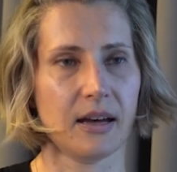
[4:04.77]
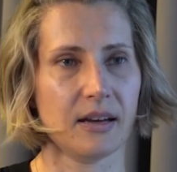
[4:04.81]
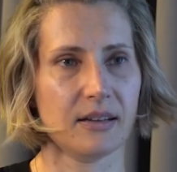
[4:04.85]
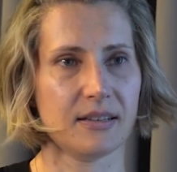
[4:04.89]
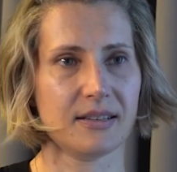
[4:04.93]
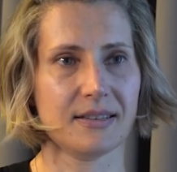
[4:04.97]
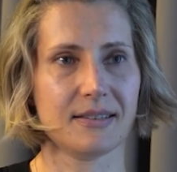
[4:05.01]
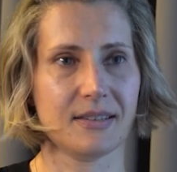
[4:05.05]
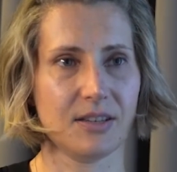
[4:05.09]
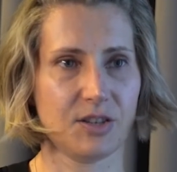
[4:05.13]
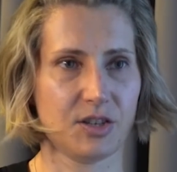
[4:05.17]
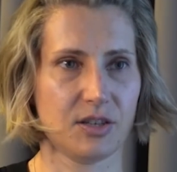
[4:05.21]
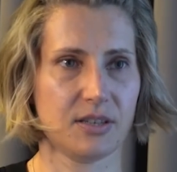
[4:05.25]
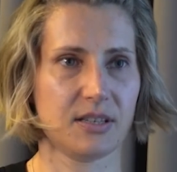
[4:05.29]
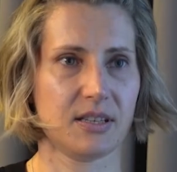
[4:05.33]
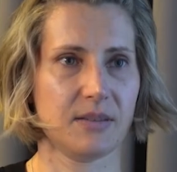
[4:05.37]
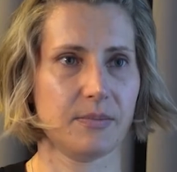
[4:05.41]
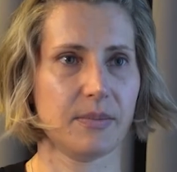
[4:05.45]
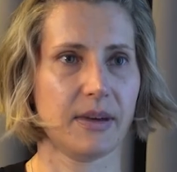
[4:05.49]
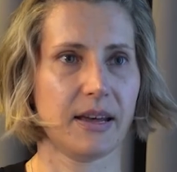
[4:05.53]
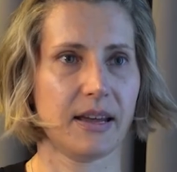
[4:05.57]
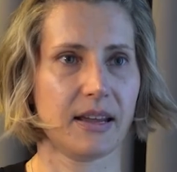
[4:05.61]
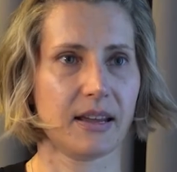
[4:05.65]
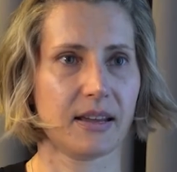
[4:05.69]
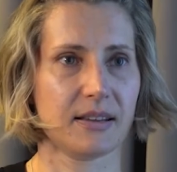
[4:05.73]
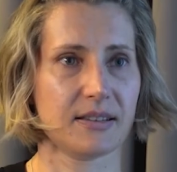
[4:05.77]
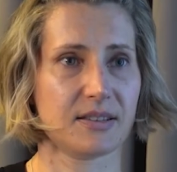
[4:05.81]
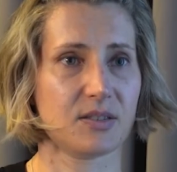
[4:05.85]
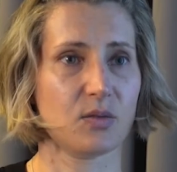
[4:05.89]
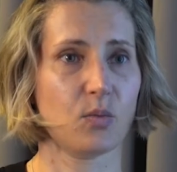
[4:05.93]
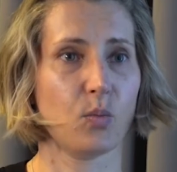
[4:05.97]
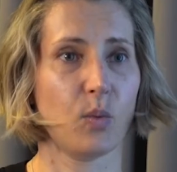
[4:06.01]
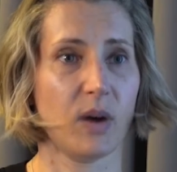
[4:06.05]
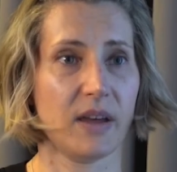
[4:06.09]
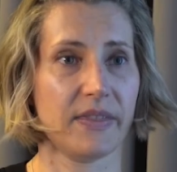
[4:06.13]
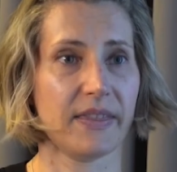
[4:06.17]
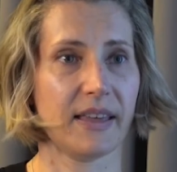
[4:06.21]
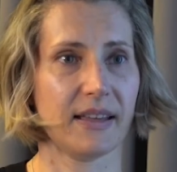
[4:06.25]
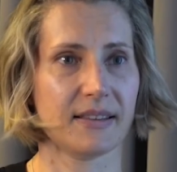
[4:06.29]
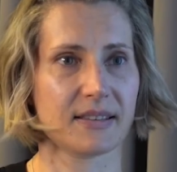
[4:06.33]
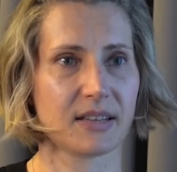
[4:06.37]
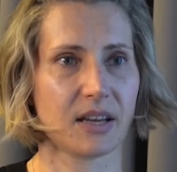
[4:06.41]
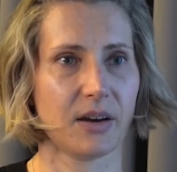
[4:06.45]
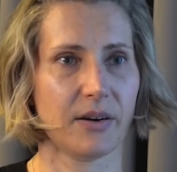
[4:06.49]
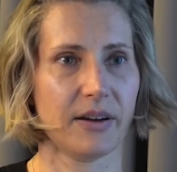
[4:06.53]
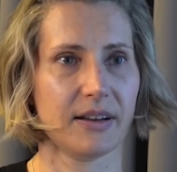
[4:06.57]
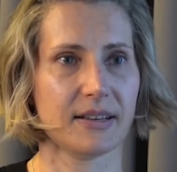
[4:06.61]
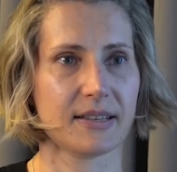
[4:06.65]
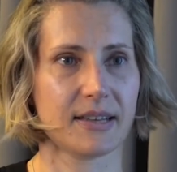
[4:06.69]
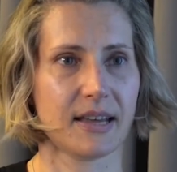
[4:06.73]
decision to make as to when that's
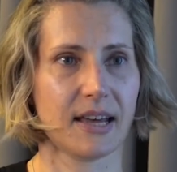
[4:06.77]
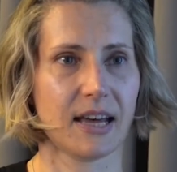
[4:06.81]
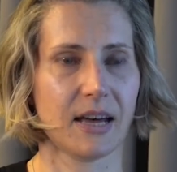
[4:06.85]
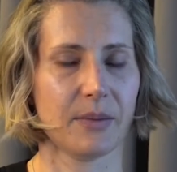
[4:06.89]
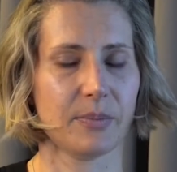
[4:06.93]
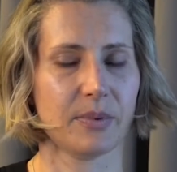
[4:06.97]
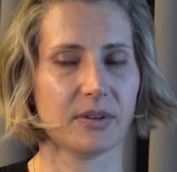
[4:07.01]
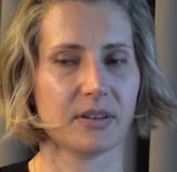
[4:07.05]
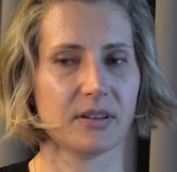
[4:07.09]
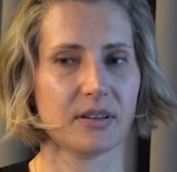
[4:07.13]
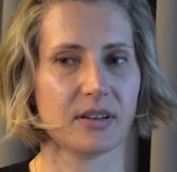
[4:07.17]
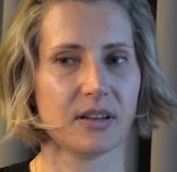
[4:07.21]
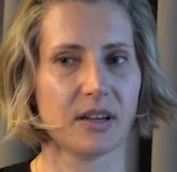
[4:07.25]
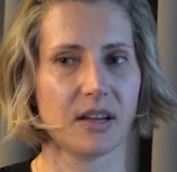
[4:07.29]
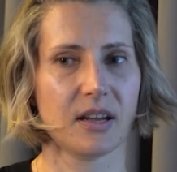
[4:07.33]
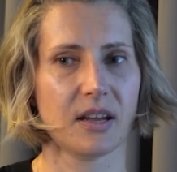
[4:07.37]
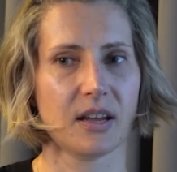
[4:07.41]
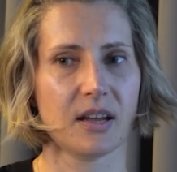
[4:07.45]
going to happen.